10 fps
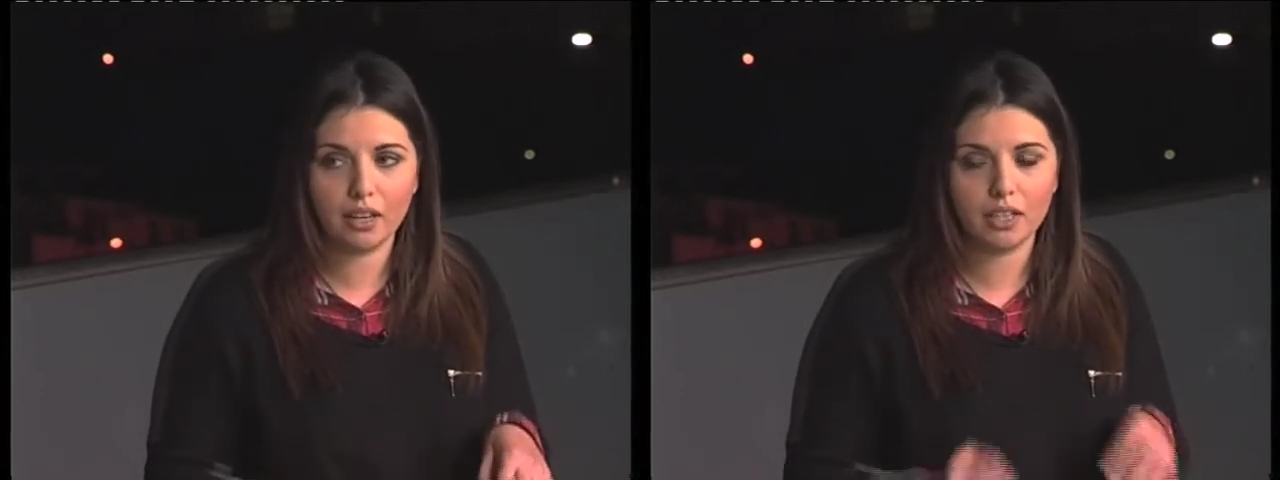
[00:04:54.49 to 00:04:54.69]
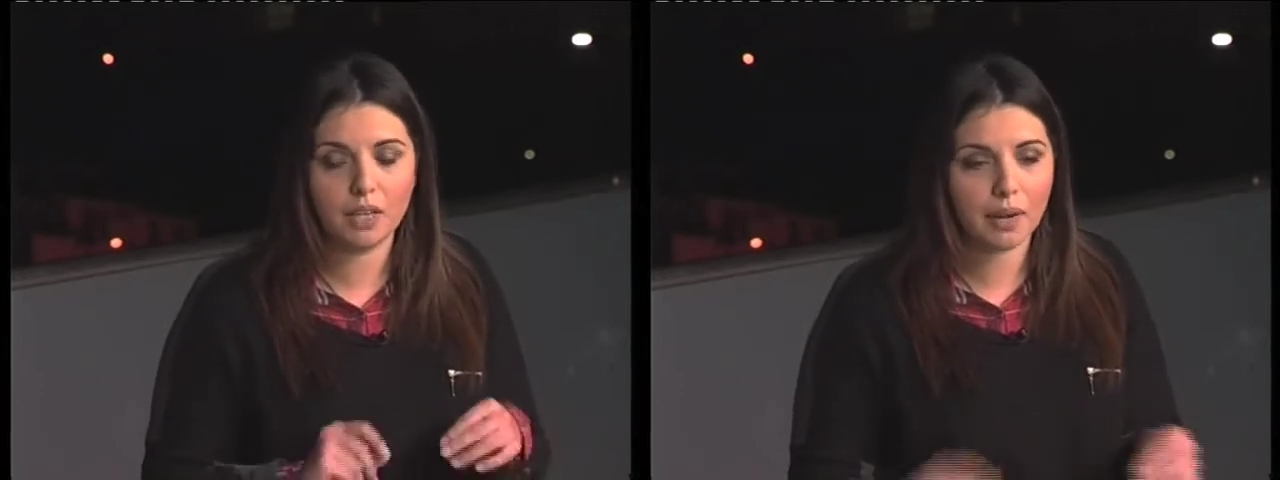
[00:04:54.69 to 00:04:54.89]

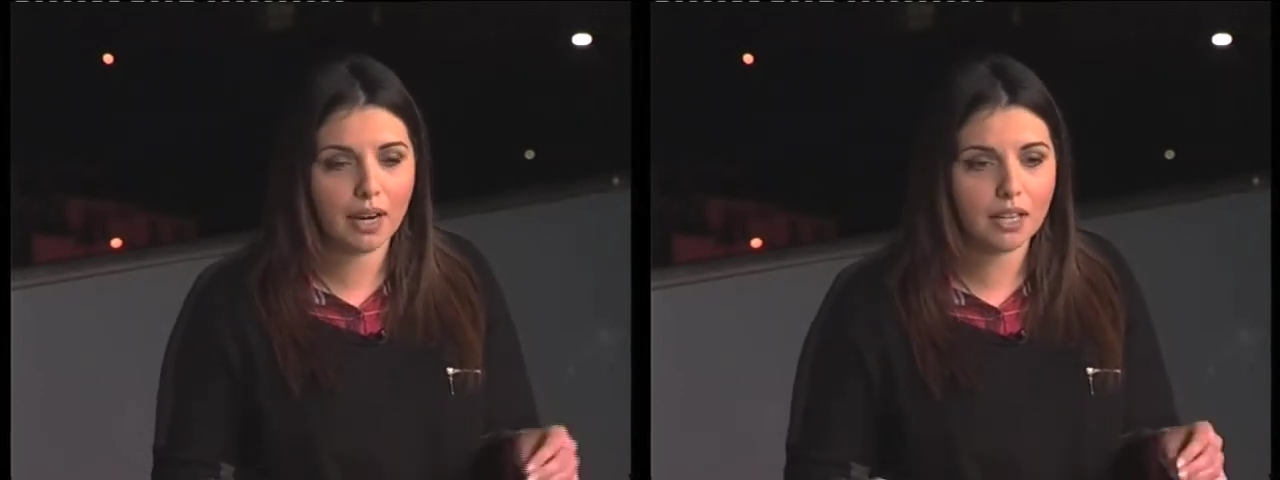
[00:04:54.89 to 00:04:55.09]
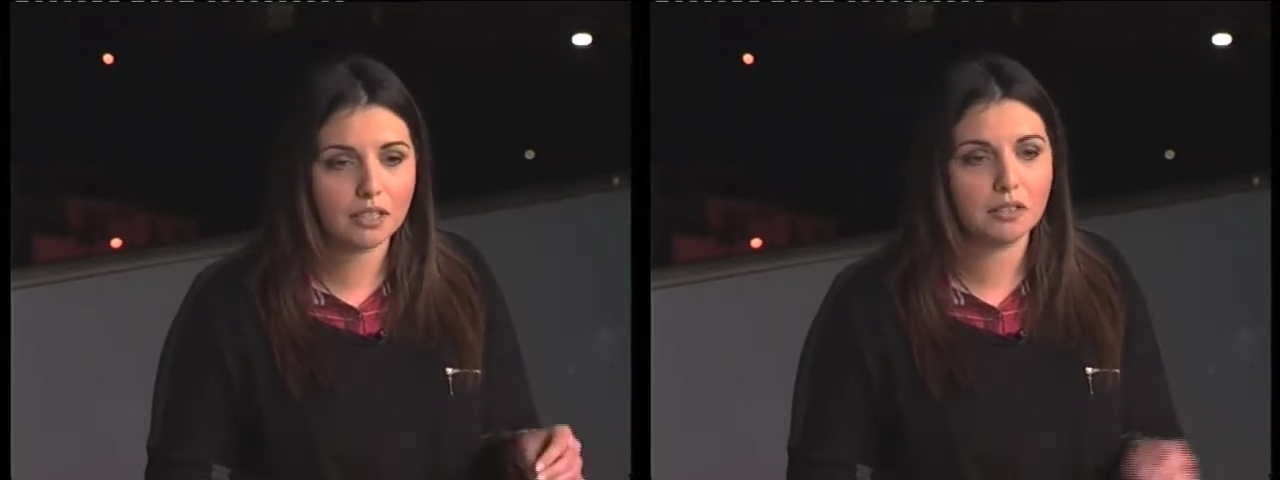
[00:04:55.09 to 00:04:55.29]
email
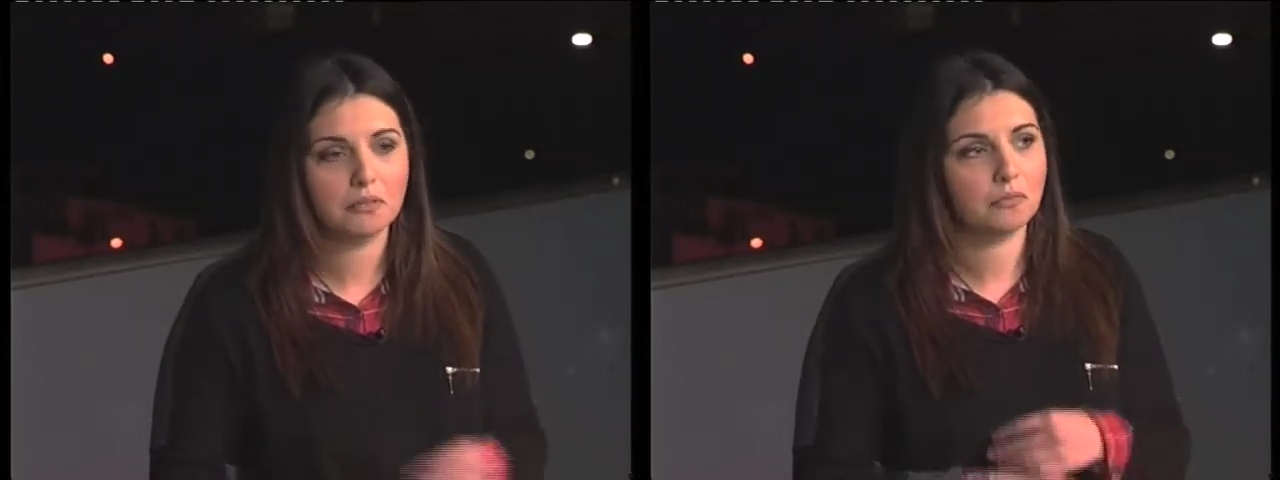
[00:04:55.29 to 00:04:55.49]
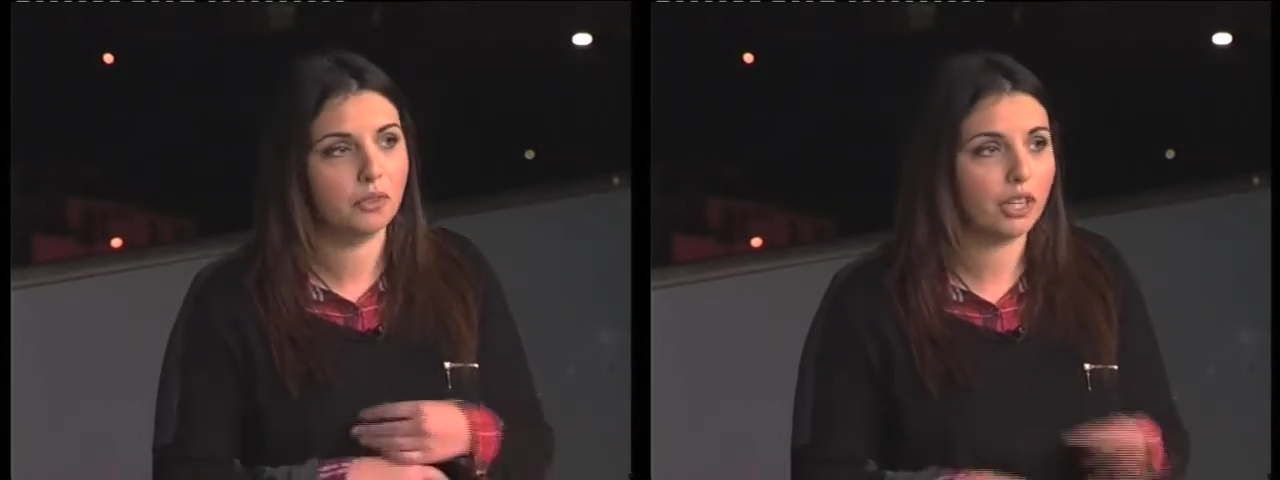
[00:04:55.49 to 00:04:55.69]
us,
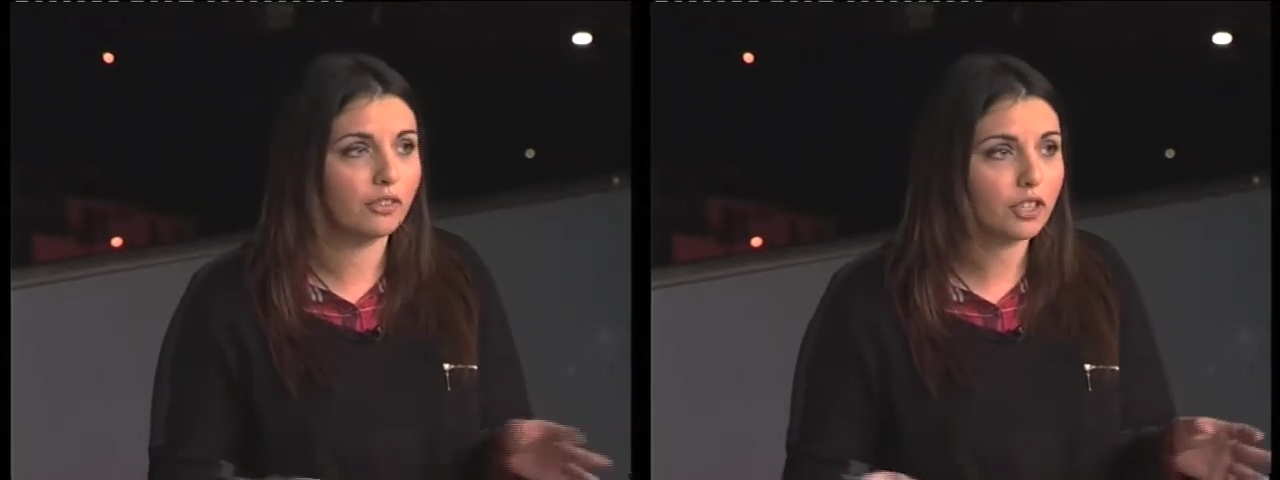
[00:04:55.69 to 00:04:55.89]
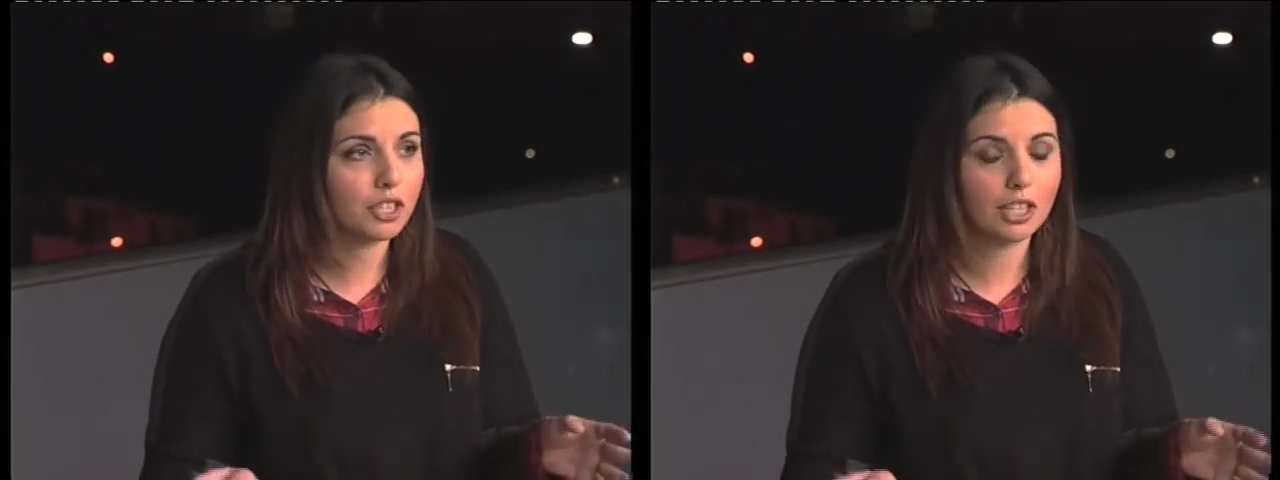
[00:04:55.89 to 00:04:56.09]
we'll give
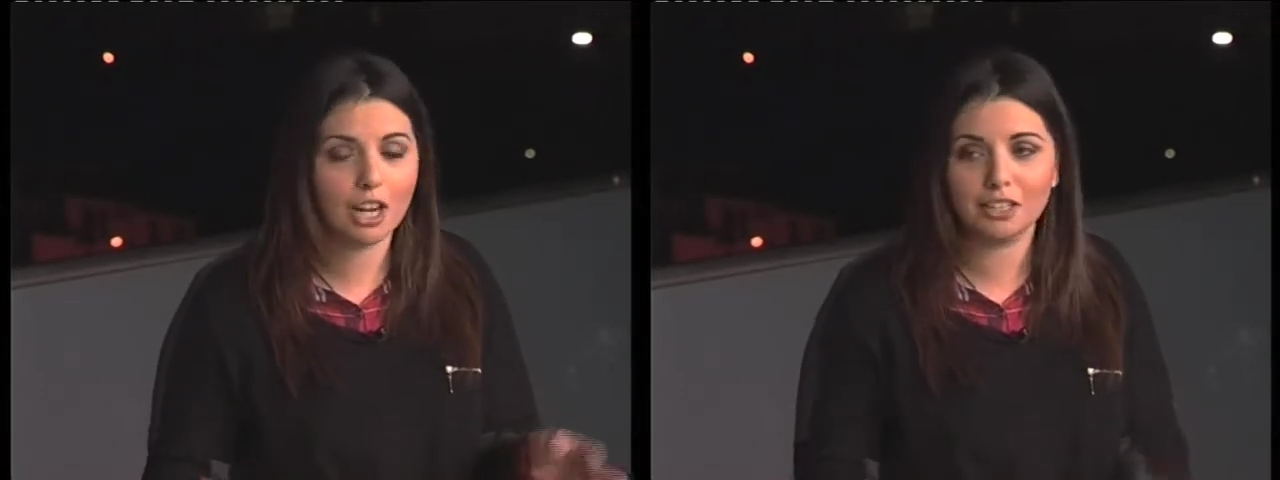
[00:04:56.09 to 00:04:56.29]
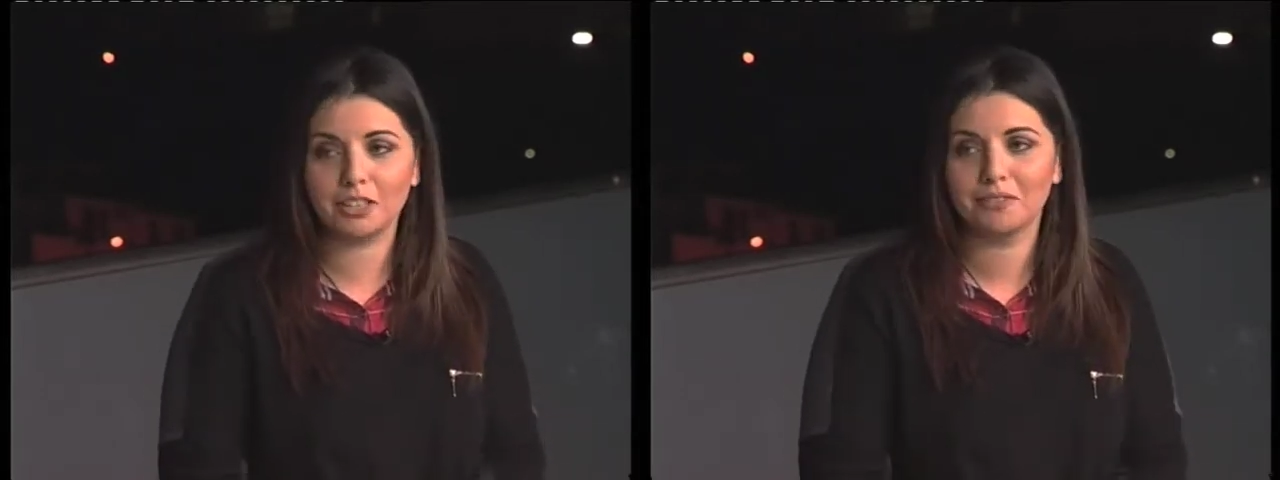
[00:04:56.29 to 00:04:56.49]
you a slot,